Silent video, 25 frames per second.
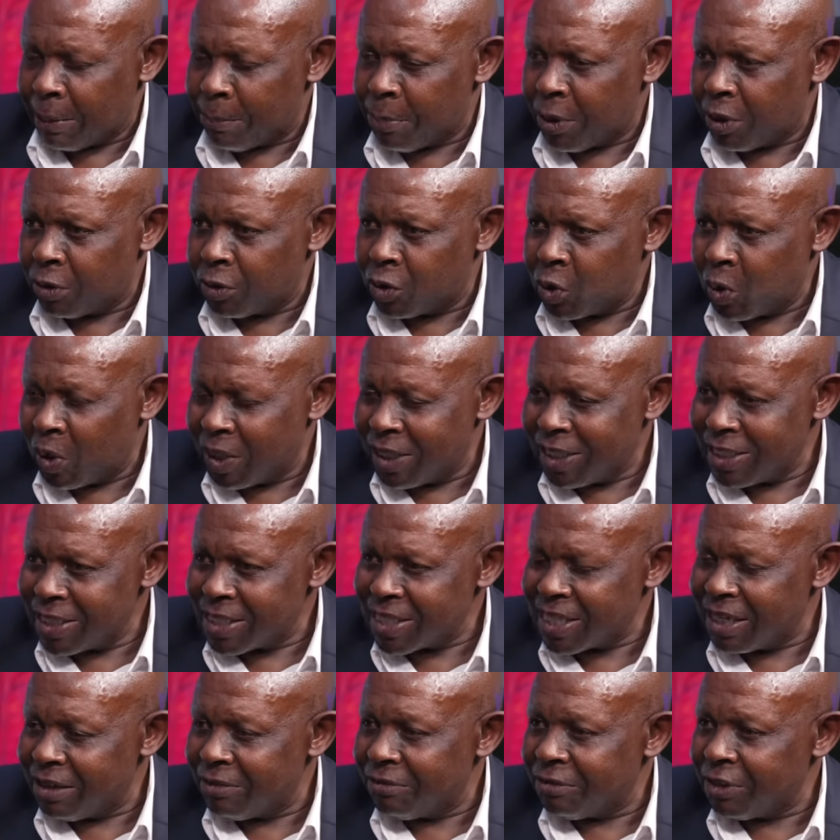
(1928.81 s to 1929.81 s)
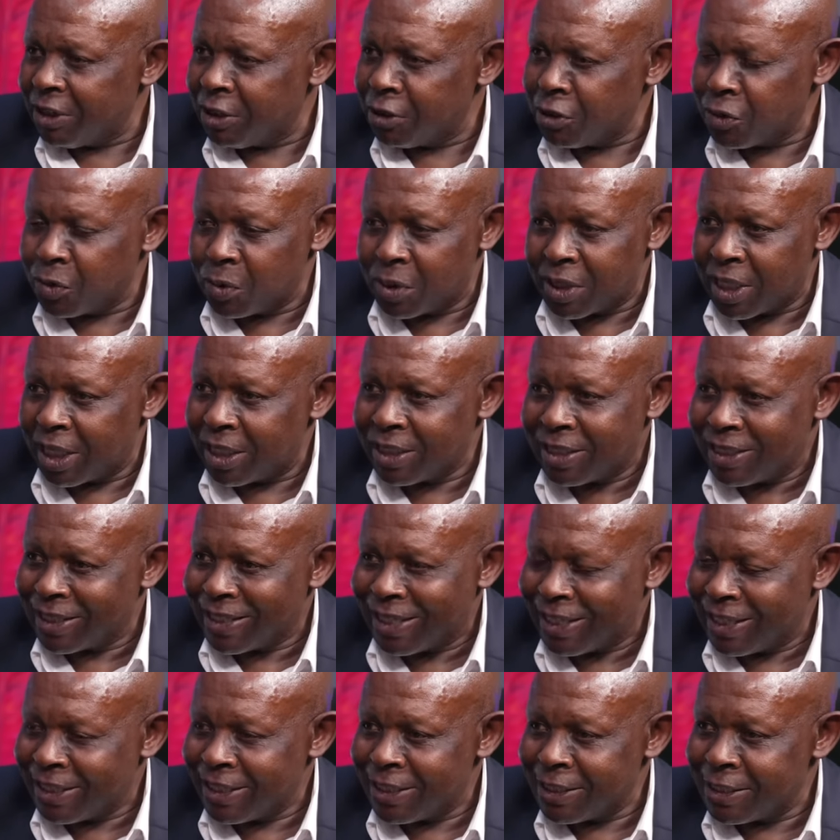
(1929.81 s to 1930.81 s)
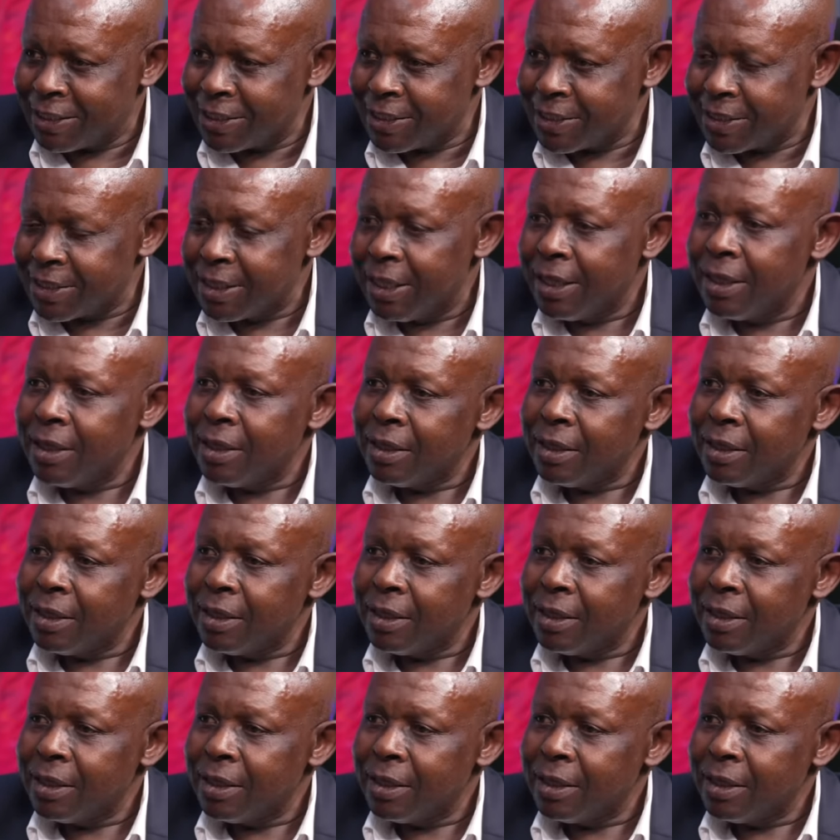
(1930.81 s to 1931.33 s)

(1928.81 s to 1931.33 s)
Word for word: about 27 to 30 Ks.